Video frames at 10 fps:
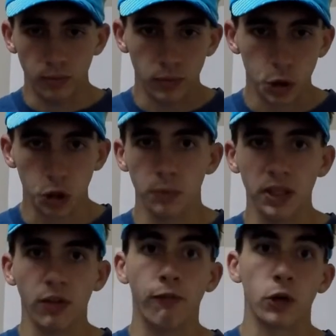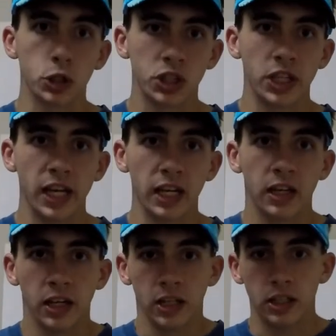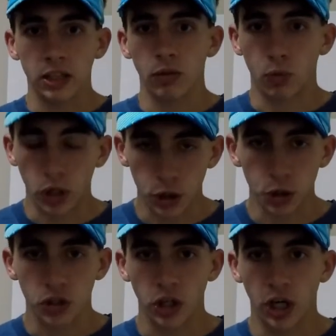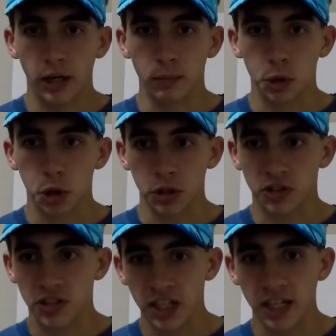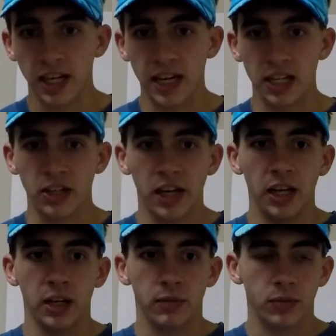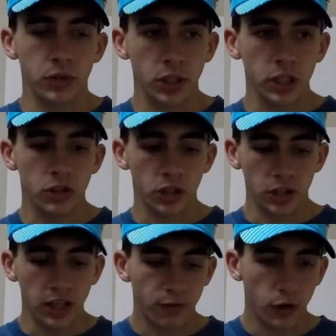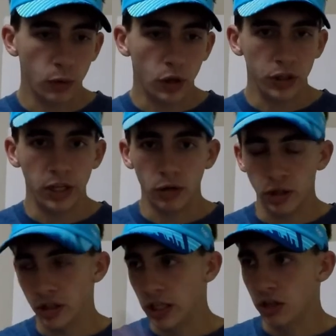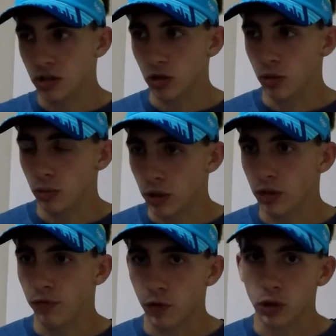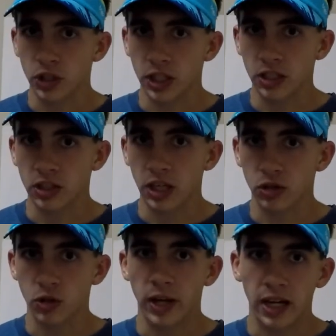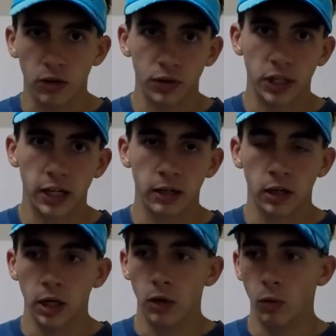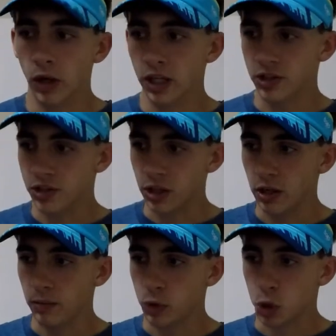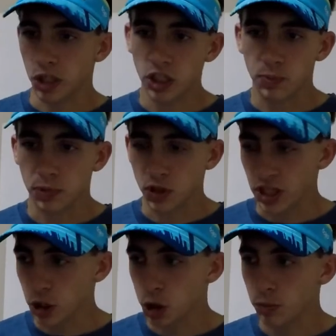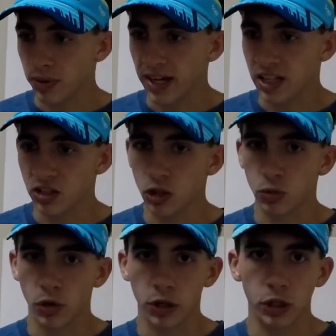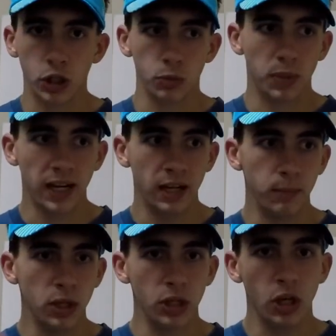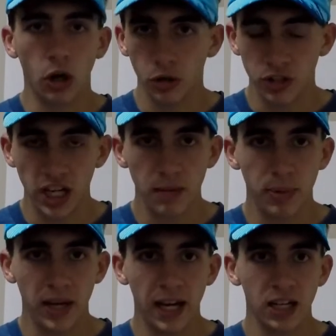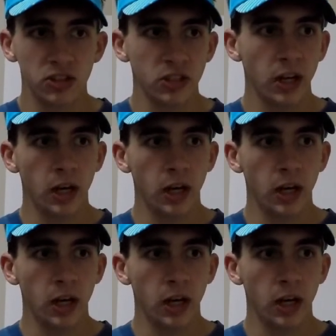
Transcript: should be the first thing that the runners should see, and they done that very well. One of the first things they also had over there was the transportation passes, where you could buy a Muni all day pass